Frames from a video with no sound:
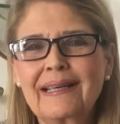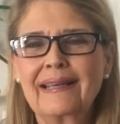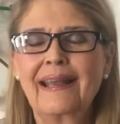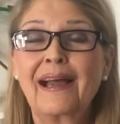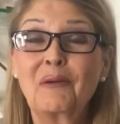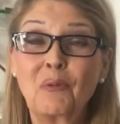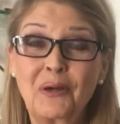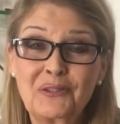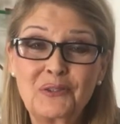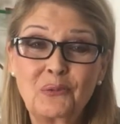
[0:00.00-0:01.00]
and I
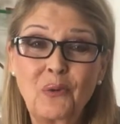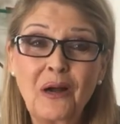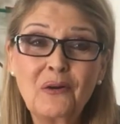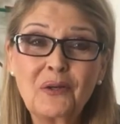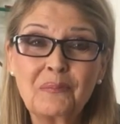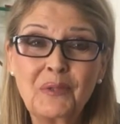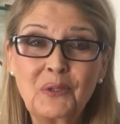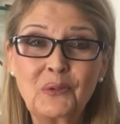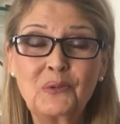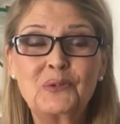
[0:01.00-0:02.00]
want to welcome
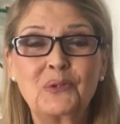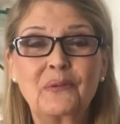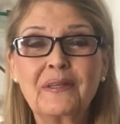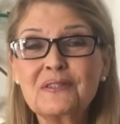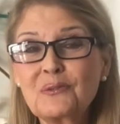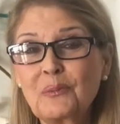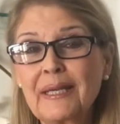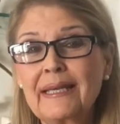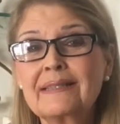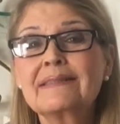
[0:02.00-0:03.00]
you to this
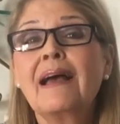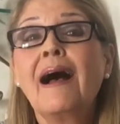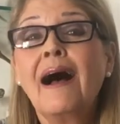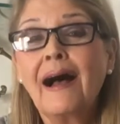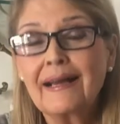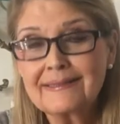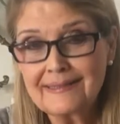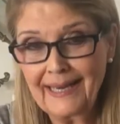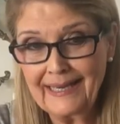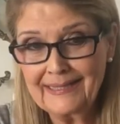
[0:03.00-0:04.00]
week's A
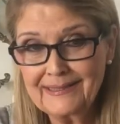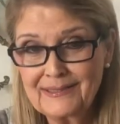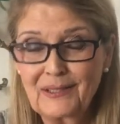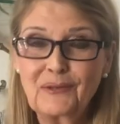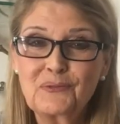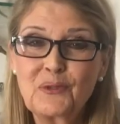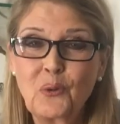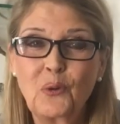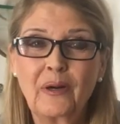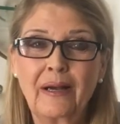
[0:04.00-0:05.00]
Taste of
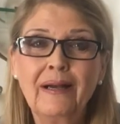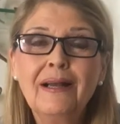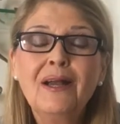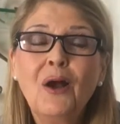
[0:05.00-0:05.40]
Torah,